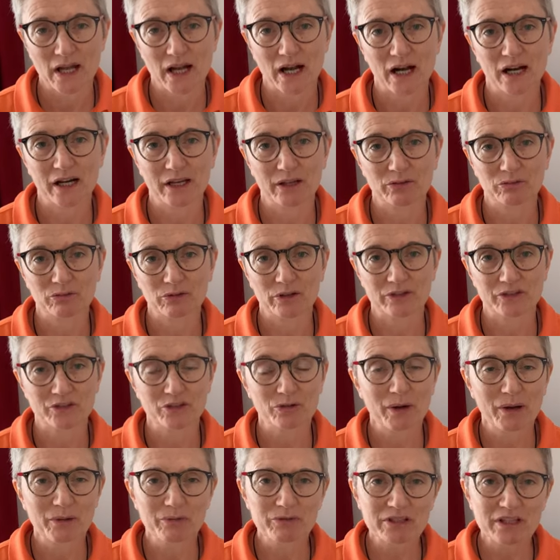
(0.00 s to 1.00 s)
I
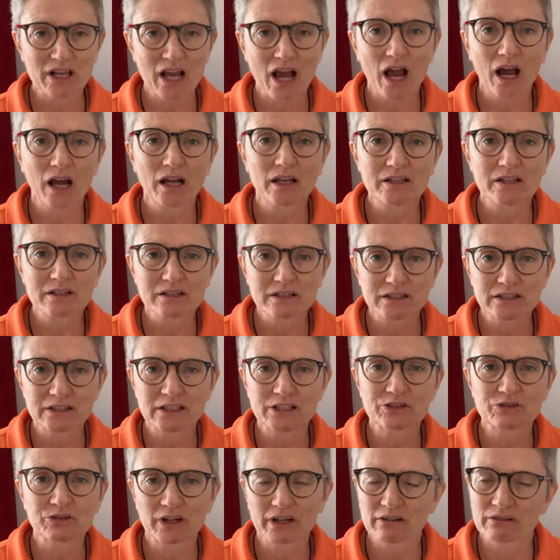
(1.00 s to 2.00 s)
was
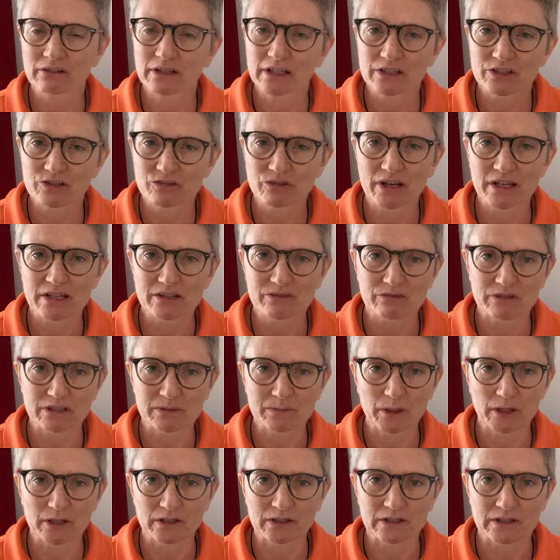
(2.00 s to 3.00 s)
constantly triggering a stress
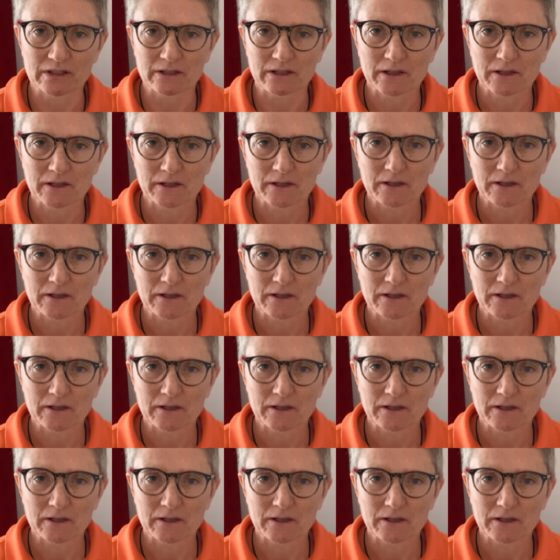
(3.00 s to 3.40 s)
response.